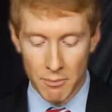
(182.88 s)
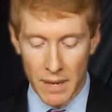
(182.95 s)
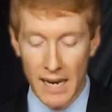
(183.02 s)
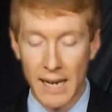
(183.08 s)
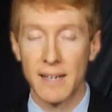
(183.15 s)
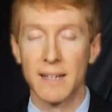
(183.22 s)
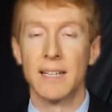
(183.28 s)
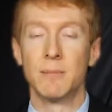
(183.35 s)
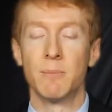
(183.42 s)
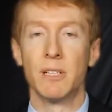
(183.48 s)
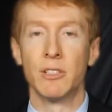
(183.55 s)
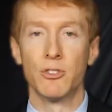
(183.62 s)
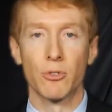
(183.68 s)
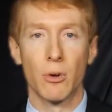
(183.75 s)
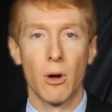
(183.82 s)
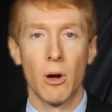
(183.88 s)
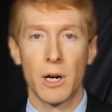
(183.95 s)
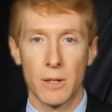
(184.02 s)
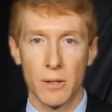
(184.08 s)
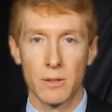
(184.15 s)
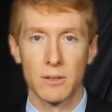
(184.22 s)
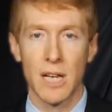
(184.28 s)
demand has been
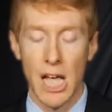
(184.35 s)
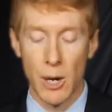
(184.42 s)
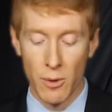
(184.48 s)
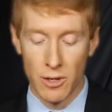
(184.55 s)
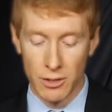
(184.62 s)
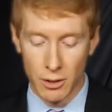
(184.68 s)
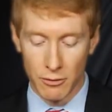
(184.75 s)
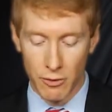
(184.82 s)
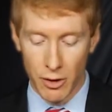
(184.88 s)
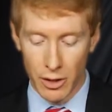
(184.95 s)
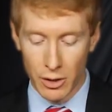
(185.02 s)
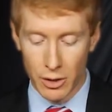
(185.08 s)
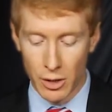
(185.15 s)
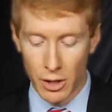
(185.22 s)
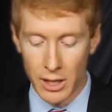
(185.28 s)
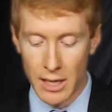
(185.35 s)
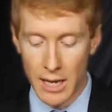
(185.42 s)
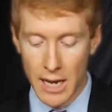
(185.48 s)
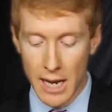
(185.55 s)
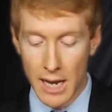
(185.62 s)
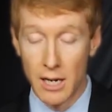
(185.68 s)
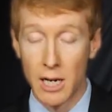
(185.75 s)
strong and those tailwinds look very
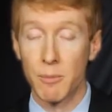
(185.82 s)
good.